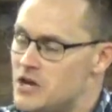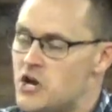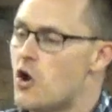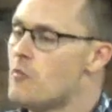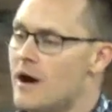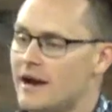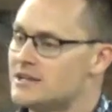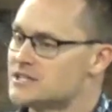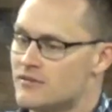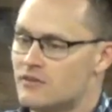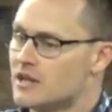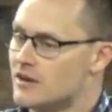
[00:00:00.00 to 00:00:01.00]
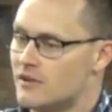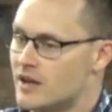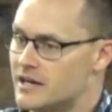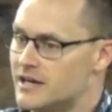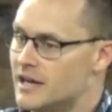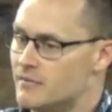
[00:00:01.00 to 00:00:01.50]
Nobody has ever loved
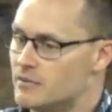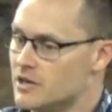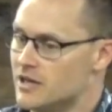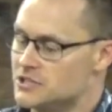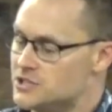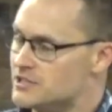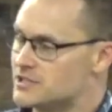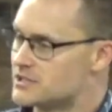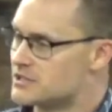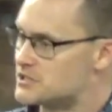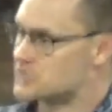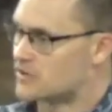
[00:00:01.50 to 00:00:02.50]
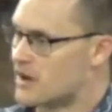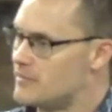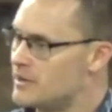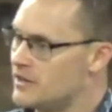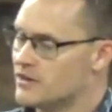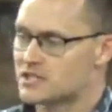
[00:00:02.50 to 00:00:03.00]
like a neighbor like Jesus is
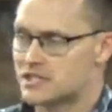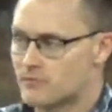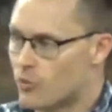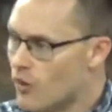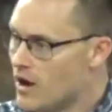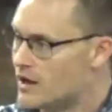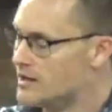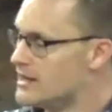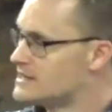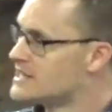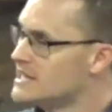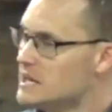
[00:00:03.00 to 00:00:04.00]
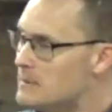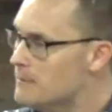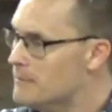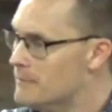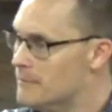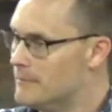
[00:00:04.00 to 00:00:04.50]
describing here except one, and that's him.
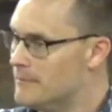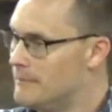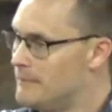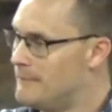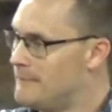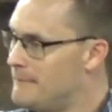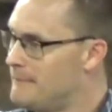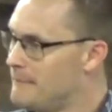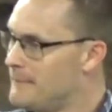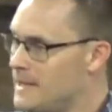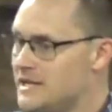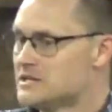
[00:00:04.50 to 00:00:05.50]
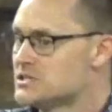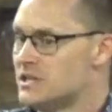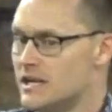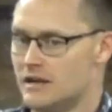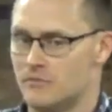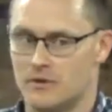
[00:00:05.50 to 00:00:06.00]
He is the
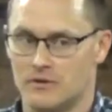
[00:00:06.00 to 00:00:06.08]
neighbor.